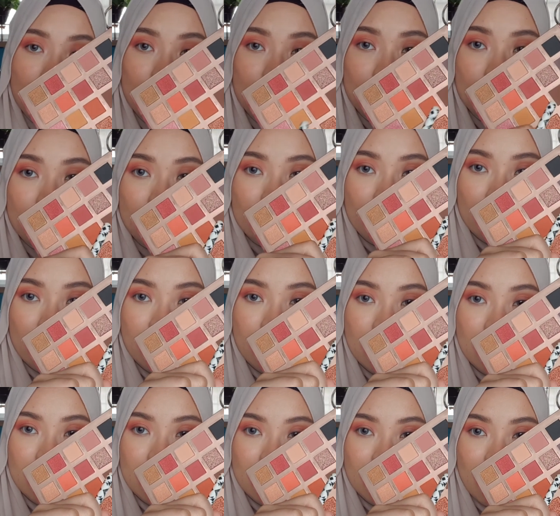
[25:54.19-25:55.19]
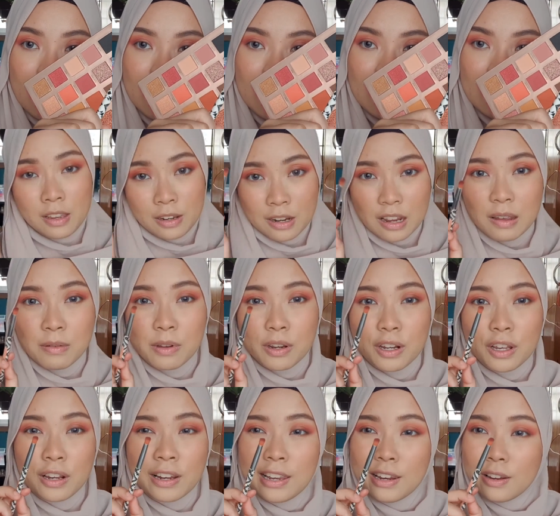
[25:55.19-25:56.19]
Choco Feast right here. Now I'm
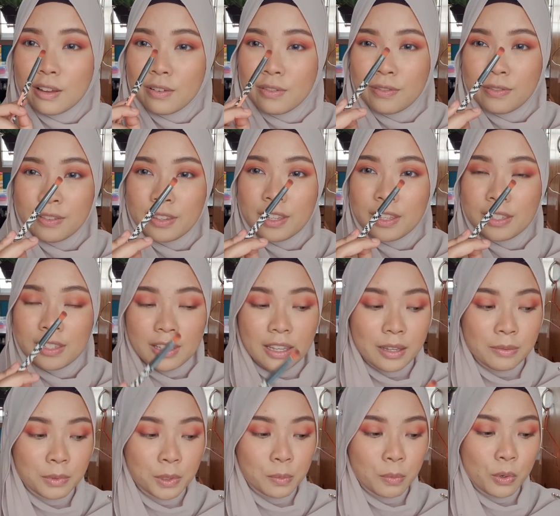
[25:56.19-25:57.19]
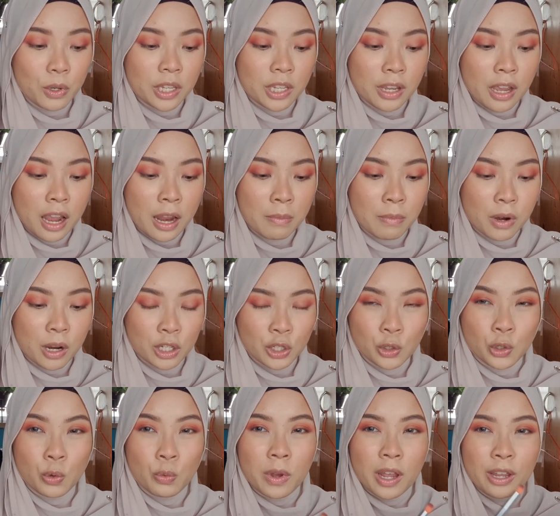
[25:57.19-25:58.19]
gonna clean off the same smoky eye brush.
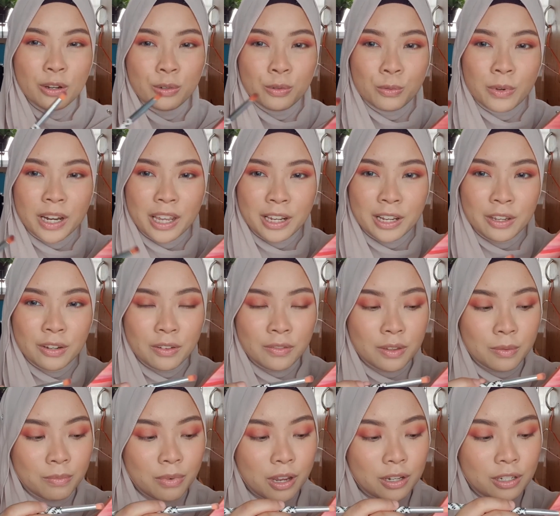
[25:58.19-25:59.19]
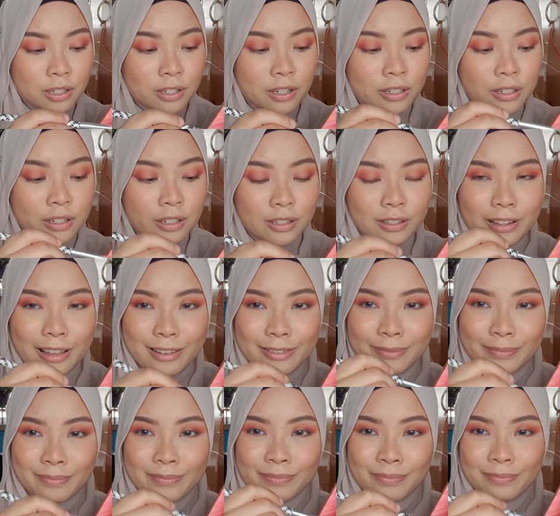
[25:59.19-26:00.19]
So what I do when I clean off the brush is I just like
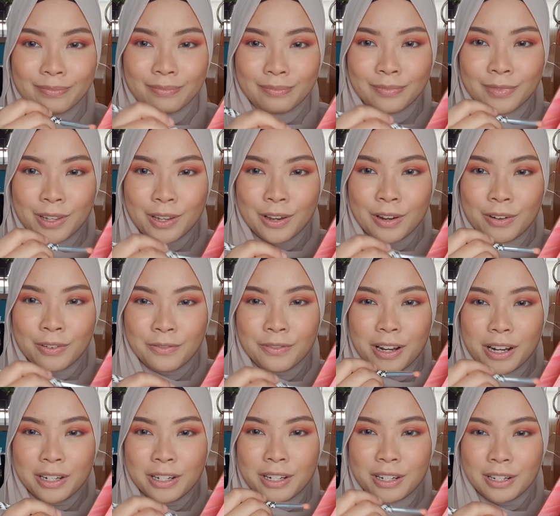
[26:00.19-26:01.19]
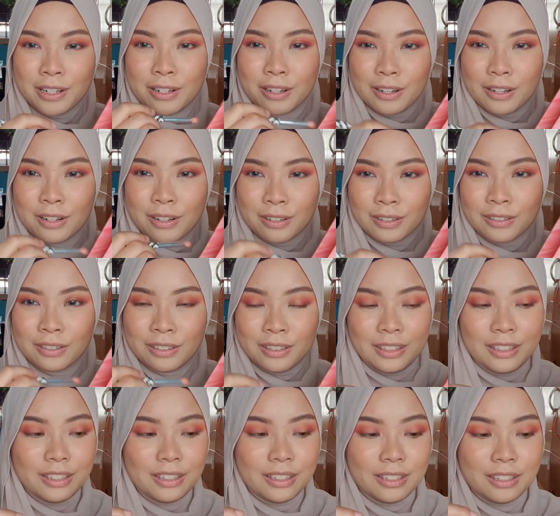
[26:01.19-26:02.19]
run it along
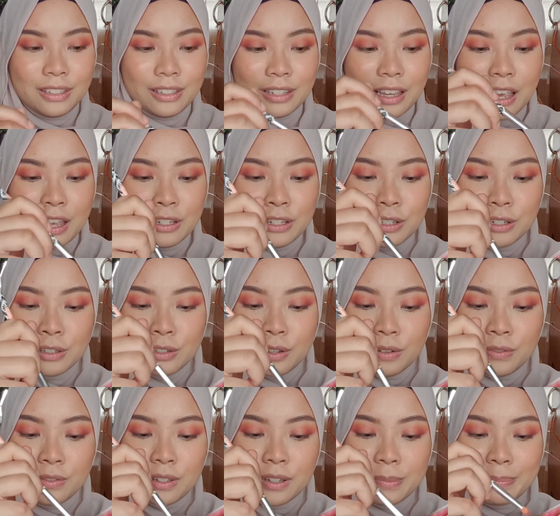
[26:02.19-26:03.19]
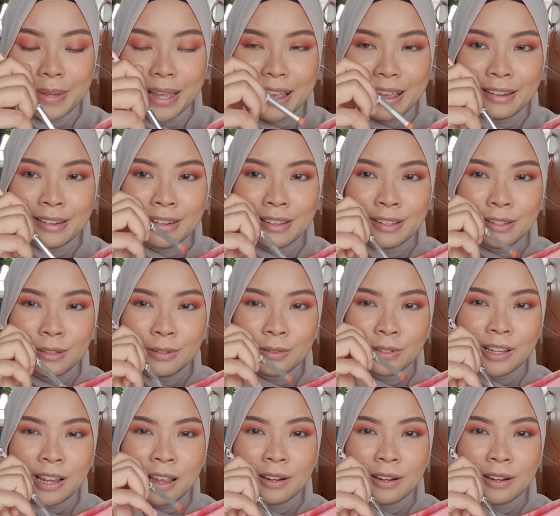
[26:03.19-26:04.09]
the edges of the palette to kind